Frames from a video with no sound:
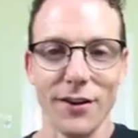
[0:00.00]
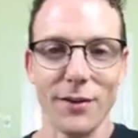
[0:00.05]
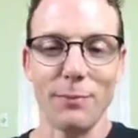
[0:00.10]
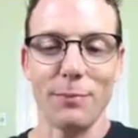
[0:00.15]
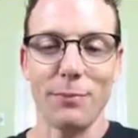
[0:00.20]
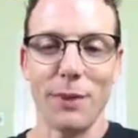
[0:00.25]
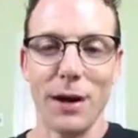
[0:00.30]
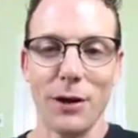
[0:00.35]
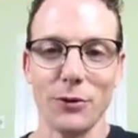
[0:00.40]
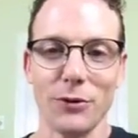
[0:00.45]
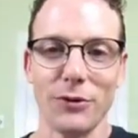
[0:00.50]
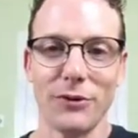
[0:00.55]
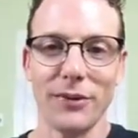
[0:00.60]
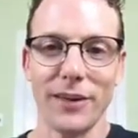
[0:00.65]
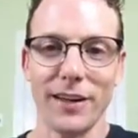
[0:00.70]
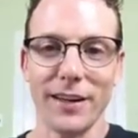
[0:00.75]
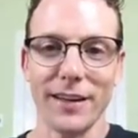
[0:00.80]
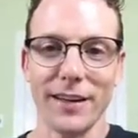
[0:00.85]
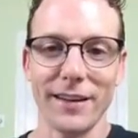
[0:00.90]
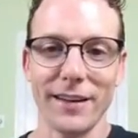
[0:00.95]
the
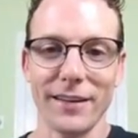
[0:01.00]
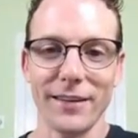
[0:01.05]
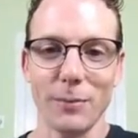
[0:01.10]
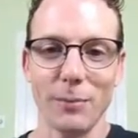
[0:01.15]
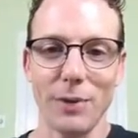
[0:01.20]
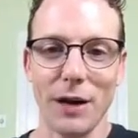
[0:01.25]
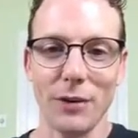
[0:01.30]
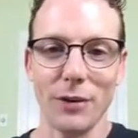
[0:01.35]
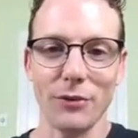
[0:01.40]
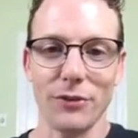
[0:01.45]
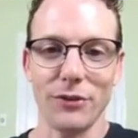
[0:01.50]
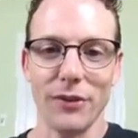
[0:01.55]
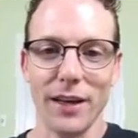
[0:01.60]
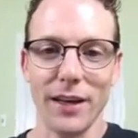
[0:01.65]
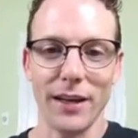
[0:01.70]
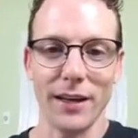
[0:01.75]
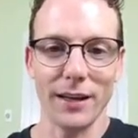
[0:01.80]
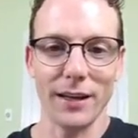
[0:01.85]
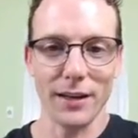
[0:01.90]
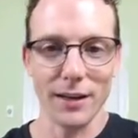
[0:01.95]
bouncing.
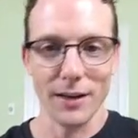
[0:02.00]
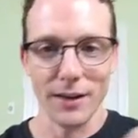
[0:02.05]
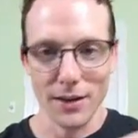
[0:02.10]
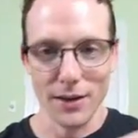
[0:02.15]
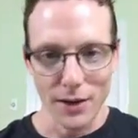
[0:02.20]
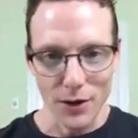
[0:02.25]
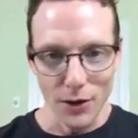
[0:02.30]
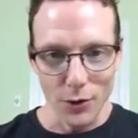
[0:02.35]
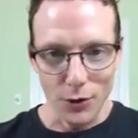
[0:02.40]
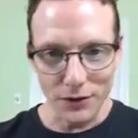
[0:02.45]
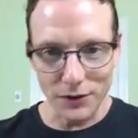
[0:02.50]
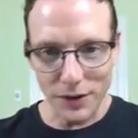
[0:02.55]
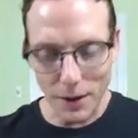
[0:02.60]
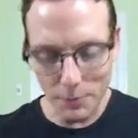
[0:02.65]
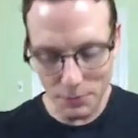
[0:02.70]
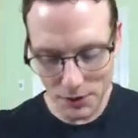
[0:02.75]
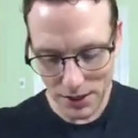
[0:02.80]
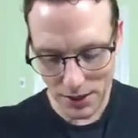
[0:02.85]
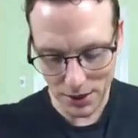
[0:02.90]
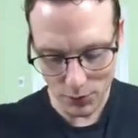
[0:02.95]
What's
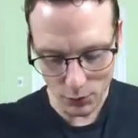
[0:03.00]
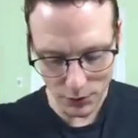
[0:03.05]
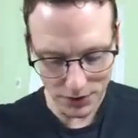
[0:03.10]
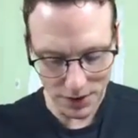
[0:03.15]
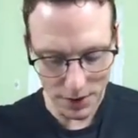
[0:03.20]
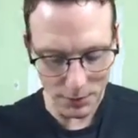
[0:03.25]
happening?